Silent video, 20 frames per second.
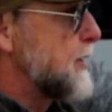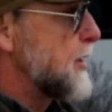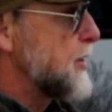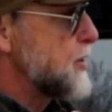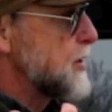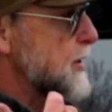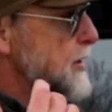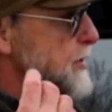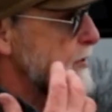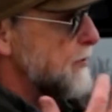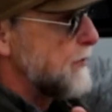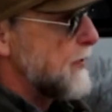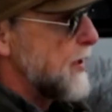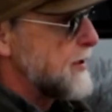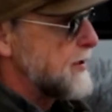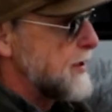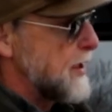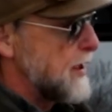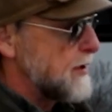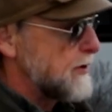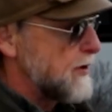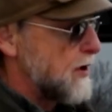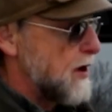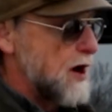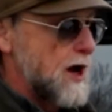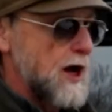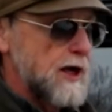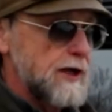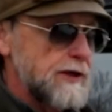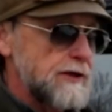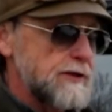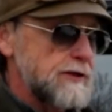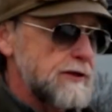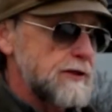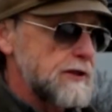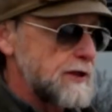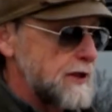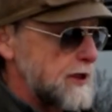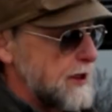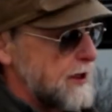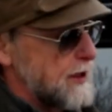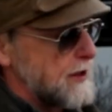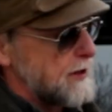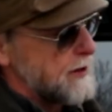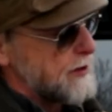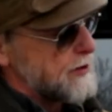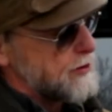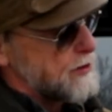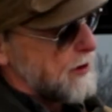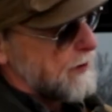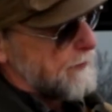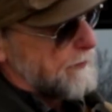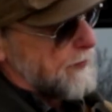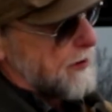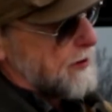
This is a red-tailed hawk, and these are a